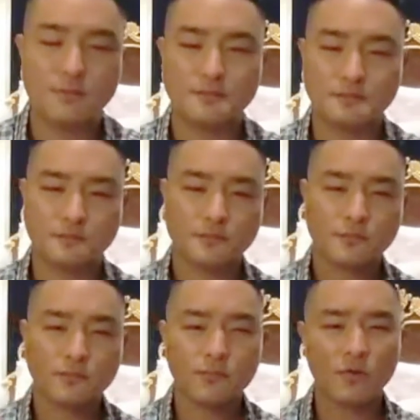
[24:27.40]
Noah
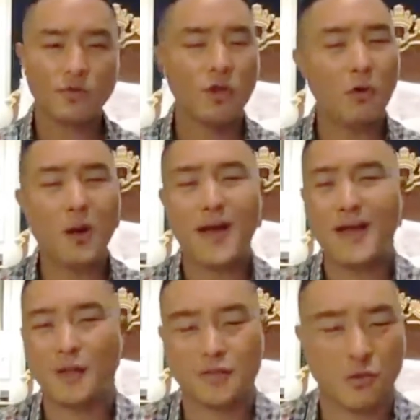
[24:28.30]

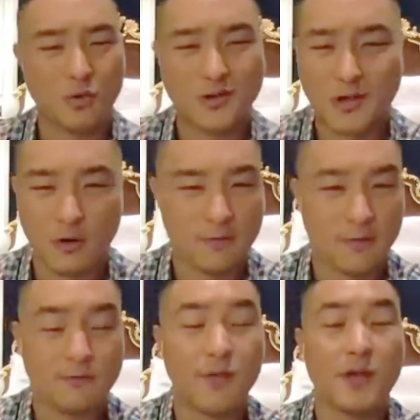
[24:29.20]
had
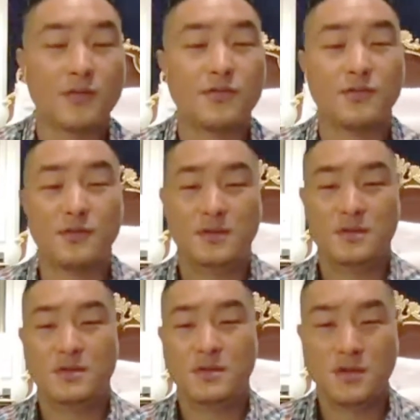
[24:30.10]
authority over the
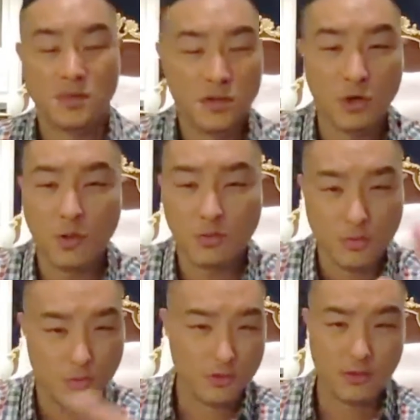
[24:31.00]
floods.
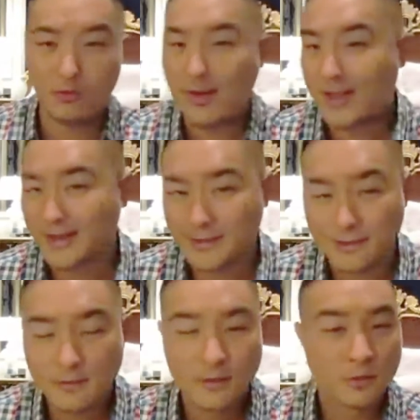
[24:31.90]
Noah ruled
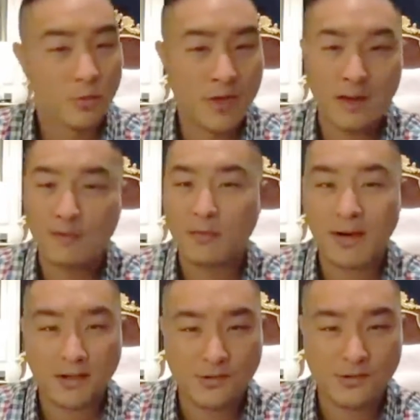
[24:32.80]
and reigned
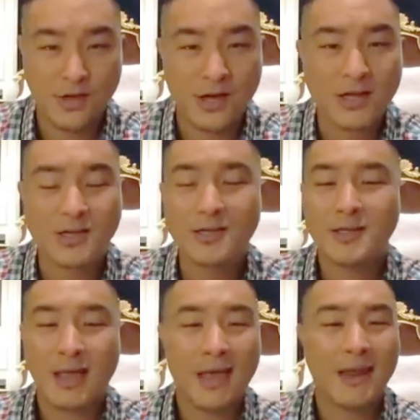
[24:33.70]
when everybody
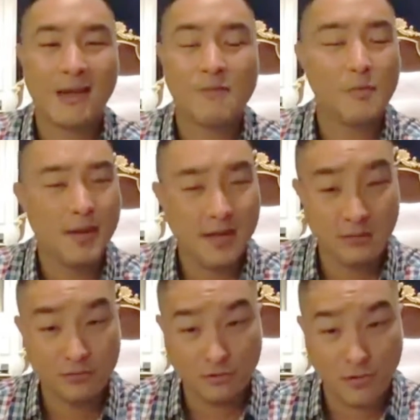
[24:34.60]
sunk and
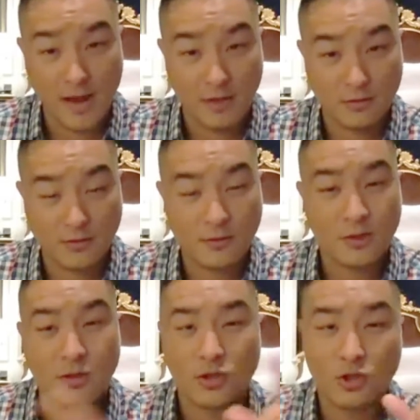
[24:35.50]
everybody else
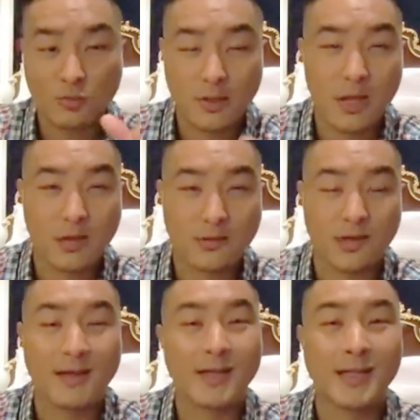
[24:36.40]
drowned. You
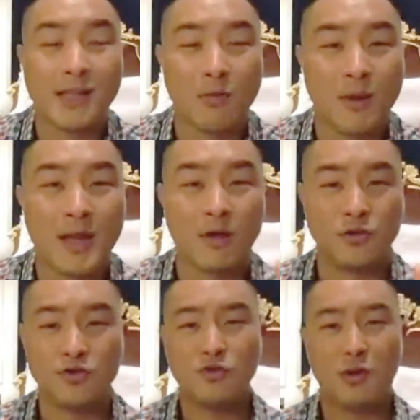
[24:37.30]
will not. I
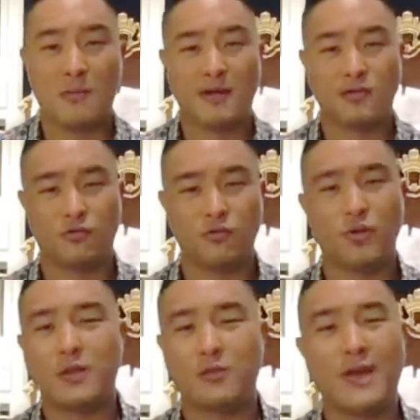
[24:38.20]
declare right now, you are
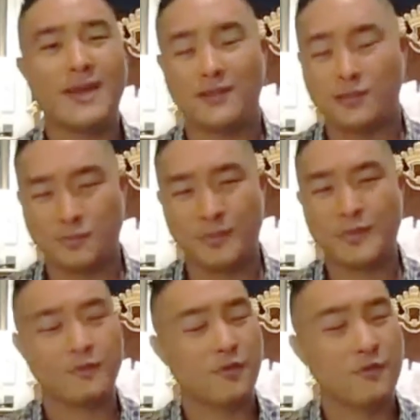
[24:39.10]
about to rule and
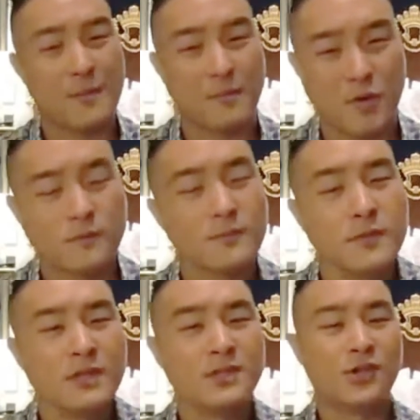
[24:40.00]
reign in this month of
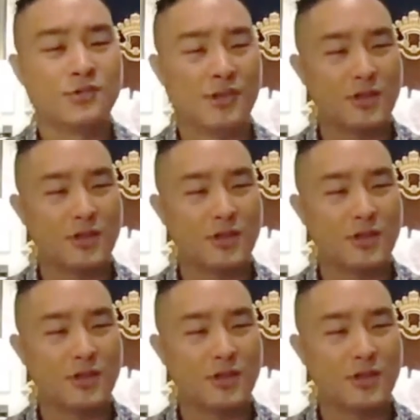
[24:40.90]
November,